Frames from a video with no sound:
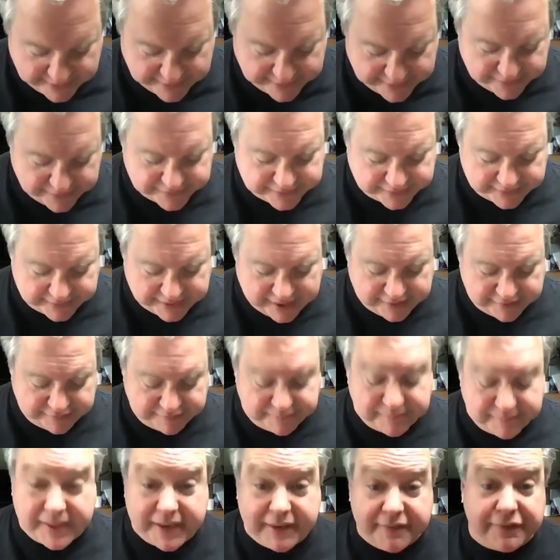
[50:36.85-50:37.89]
there's a lot of
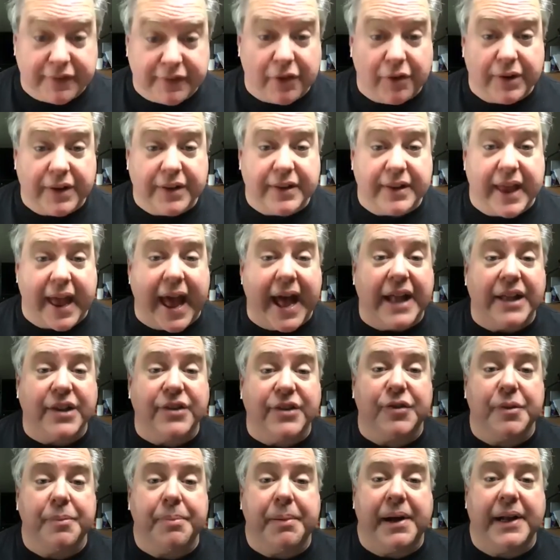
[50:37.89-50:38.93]
money flowing to ads
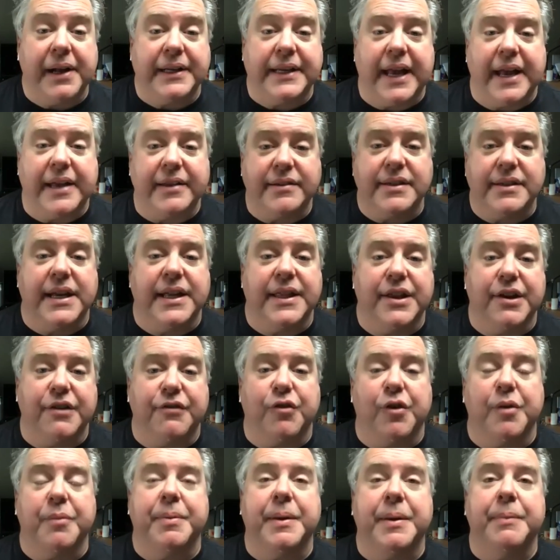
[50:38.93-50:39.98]
for podcasting, and
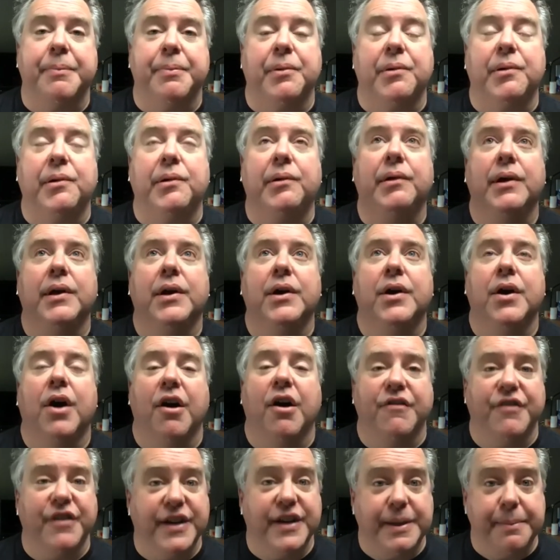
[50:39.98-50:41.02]
therefore people
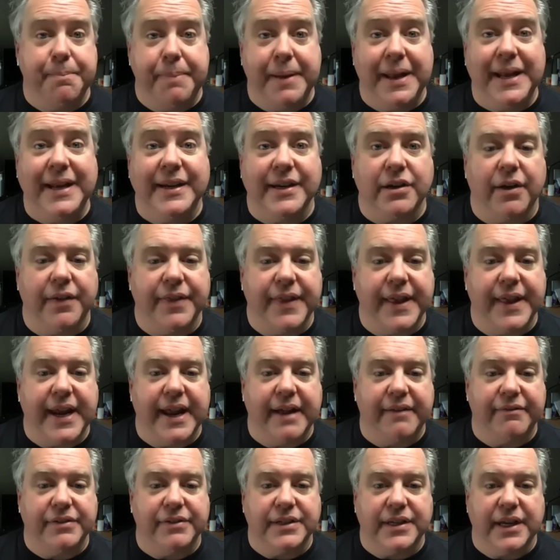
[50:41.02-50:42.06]
are very dependent on that
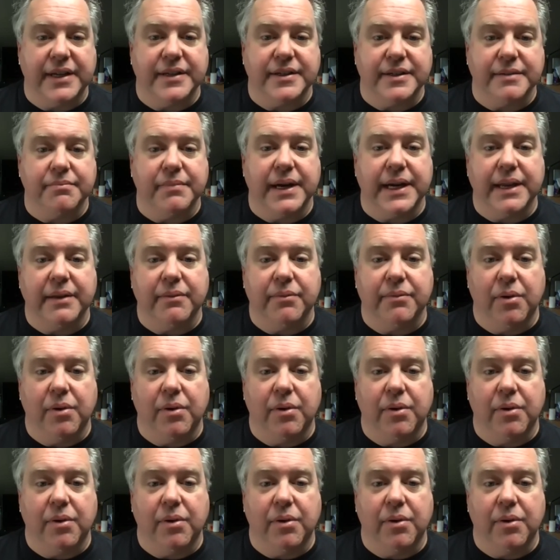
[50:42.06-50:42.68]
advertising money.